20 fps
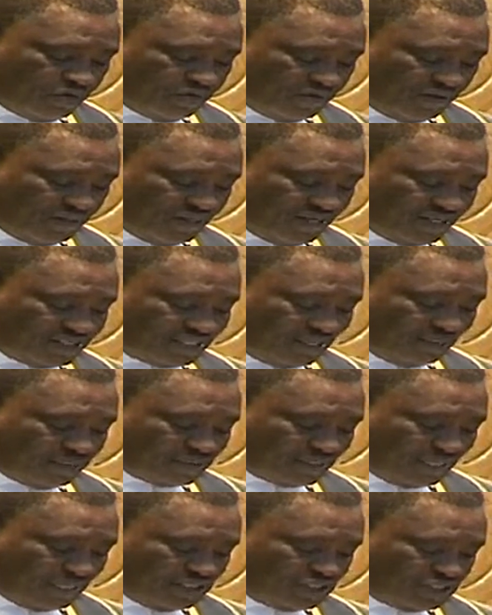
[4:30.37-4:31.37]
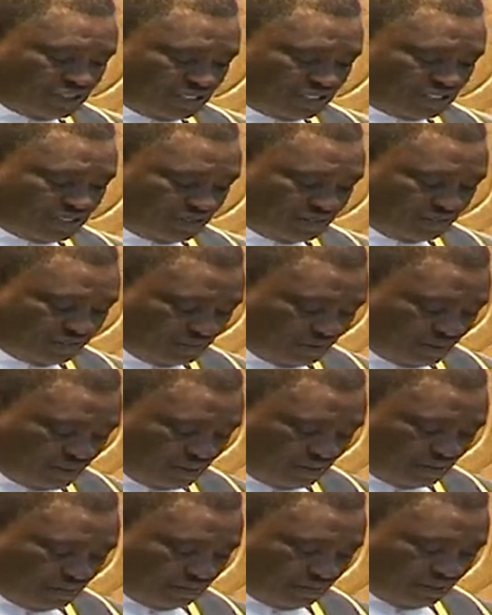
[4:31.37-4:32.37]
further substantiation
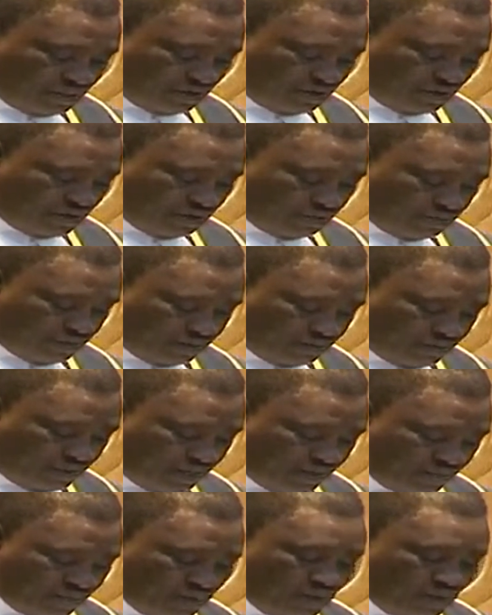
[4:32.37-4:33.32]
by the Honourable Member